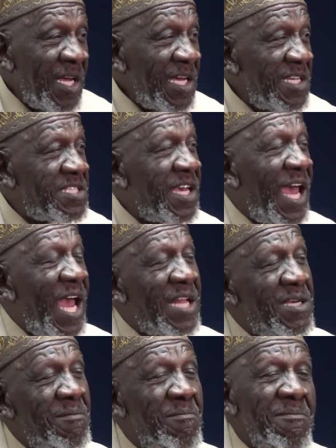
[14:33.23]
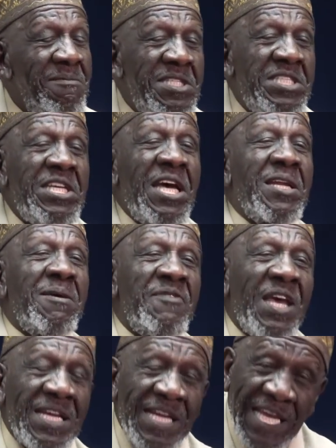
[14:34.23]
He said, Adam, tell them
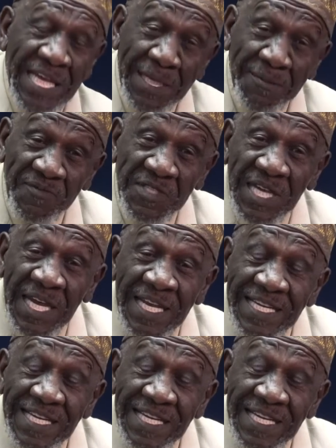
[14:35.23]
their names.